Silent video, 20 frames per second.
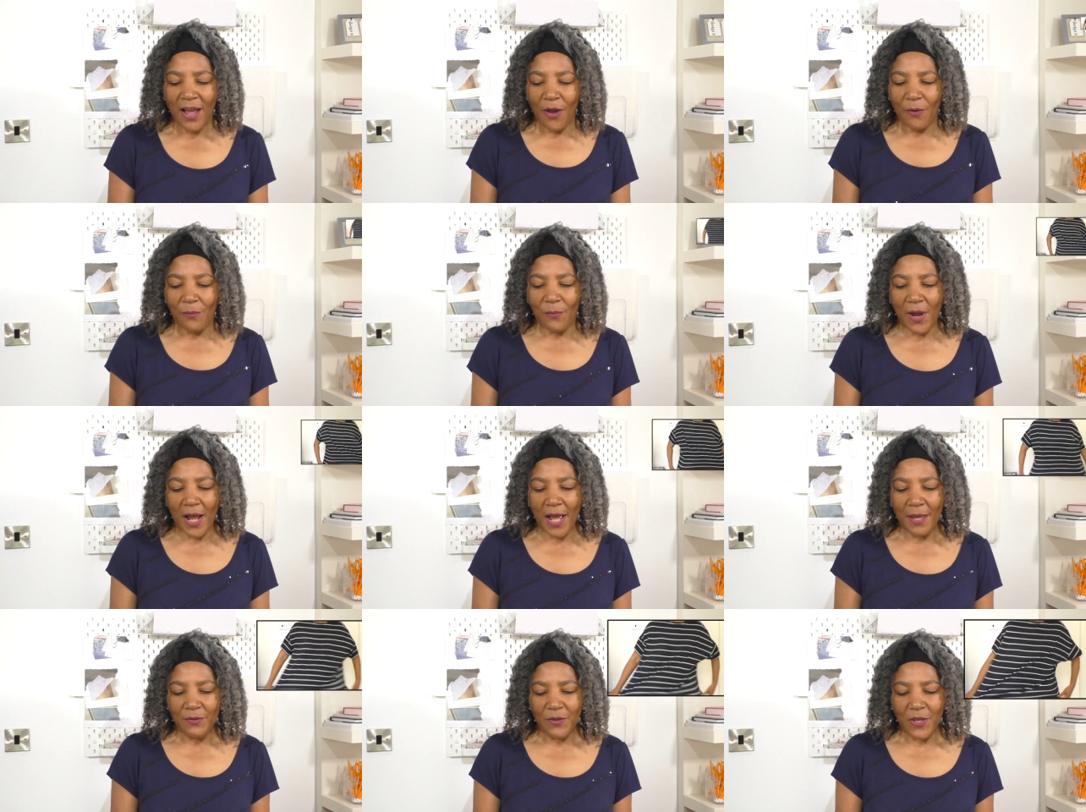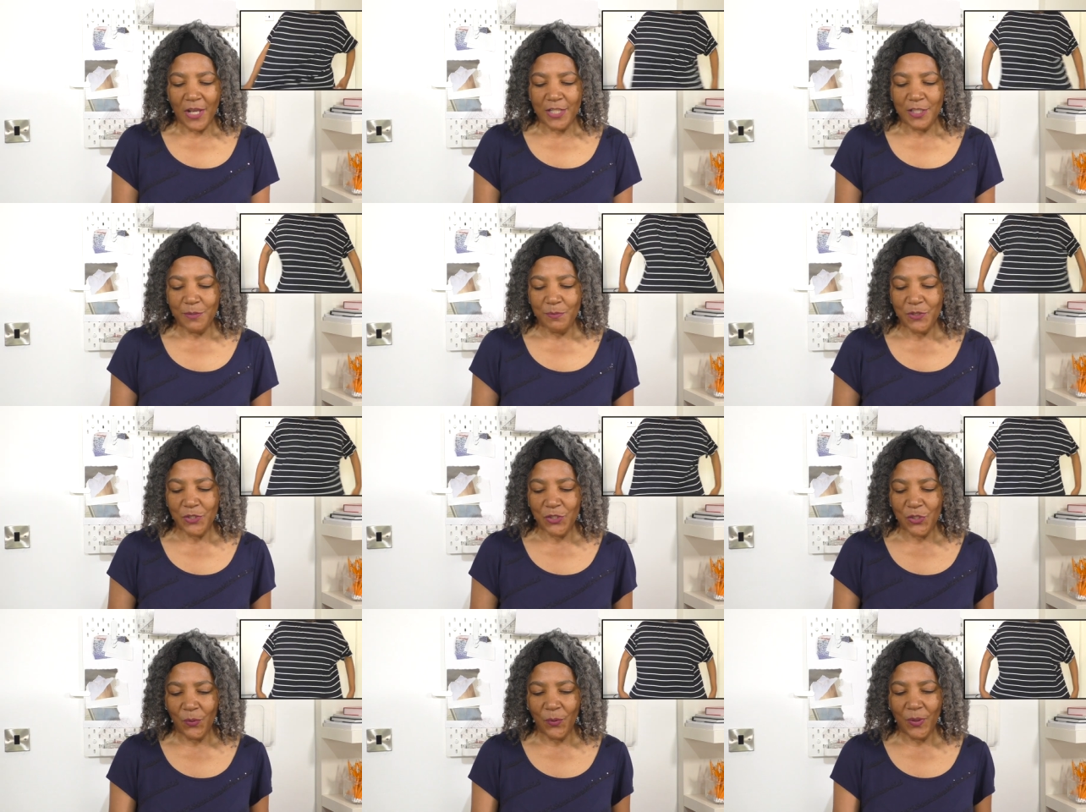what I'm going to
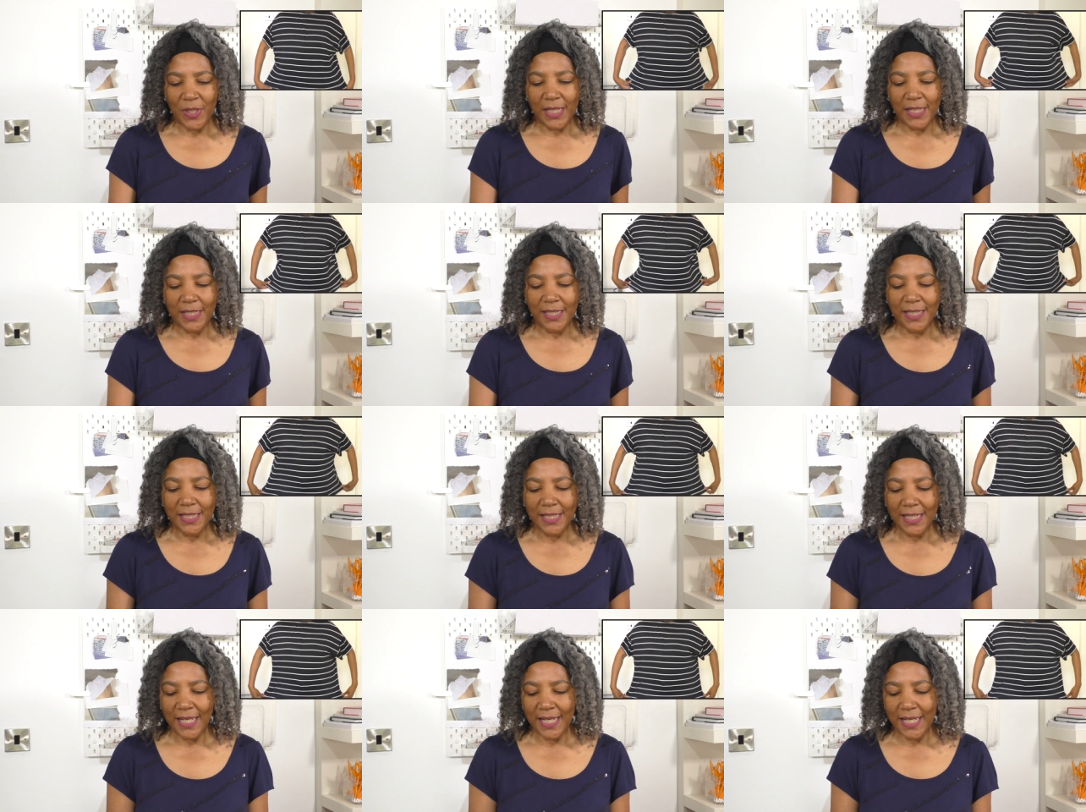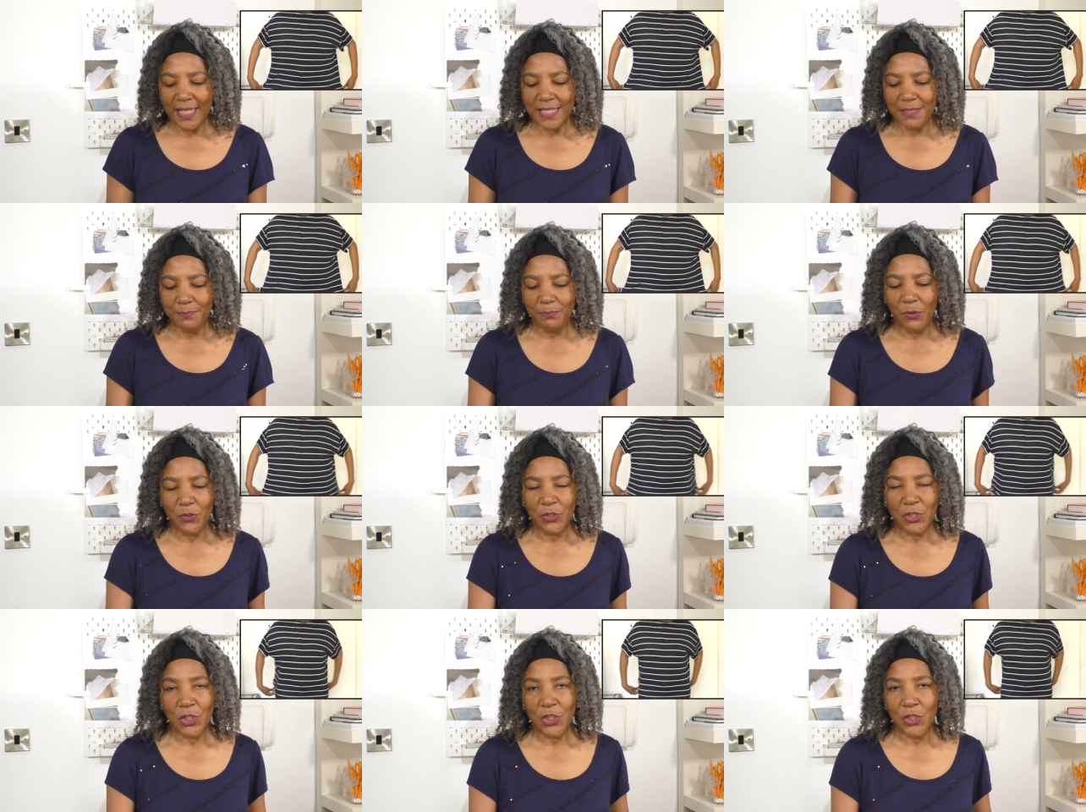be doing is
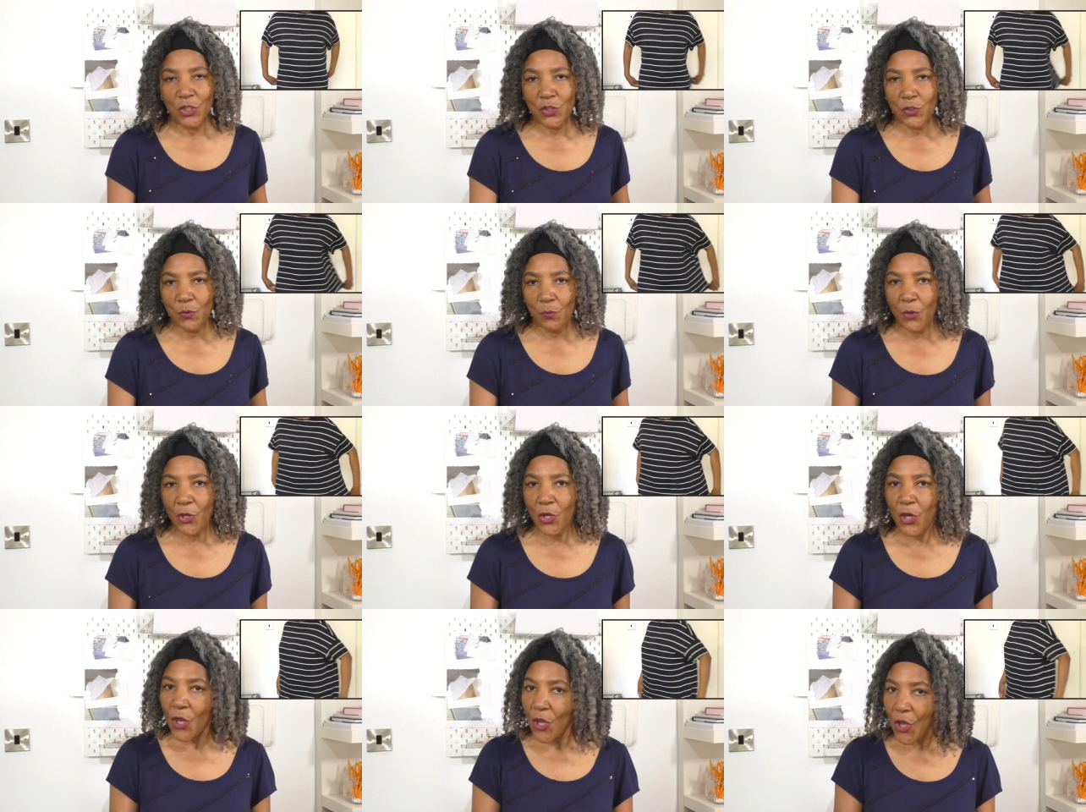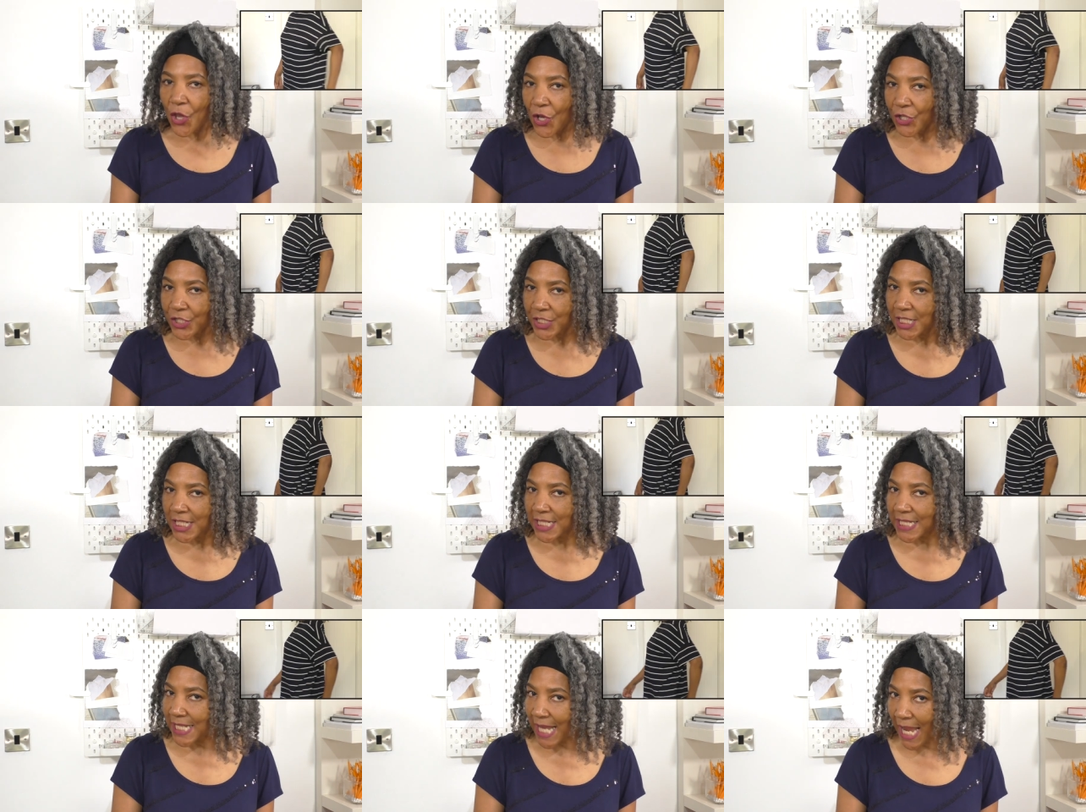putting some
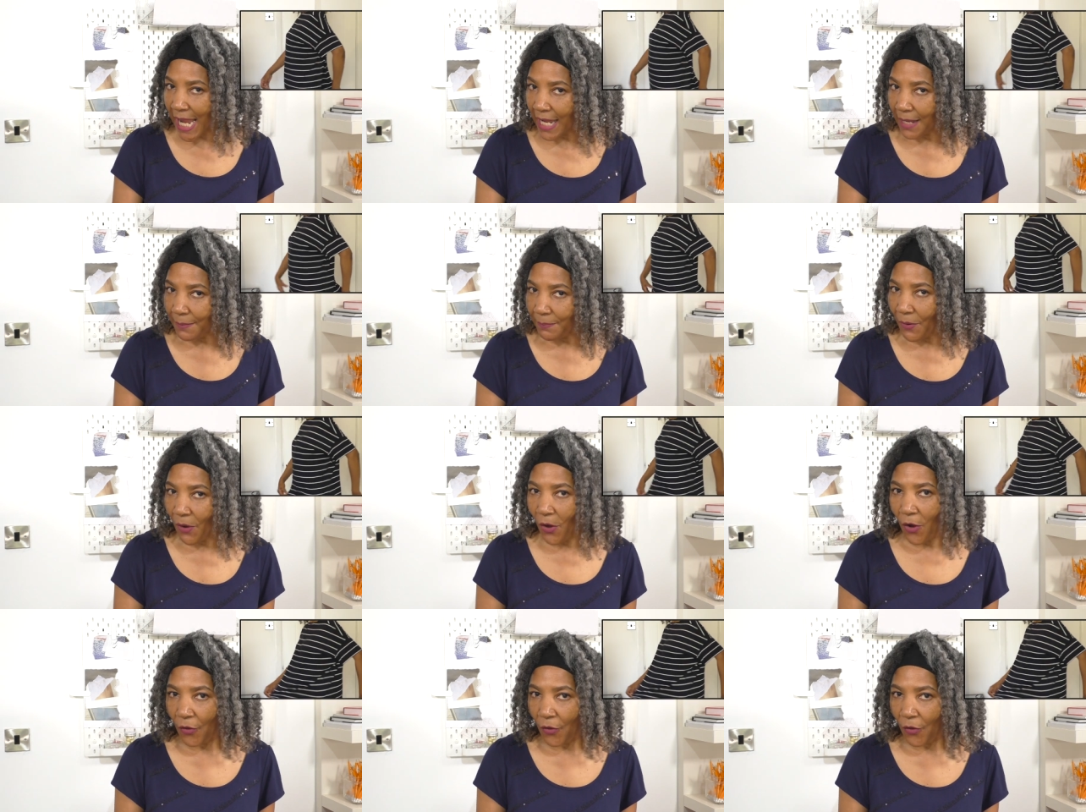curtain tape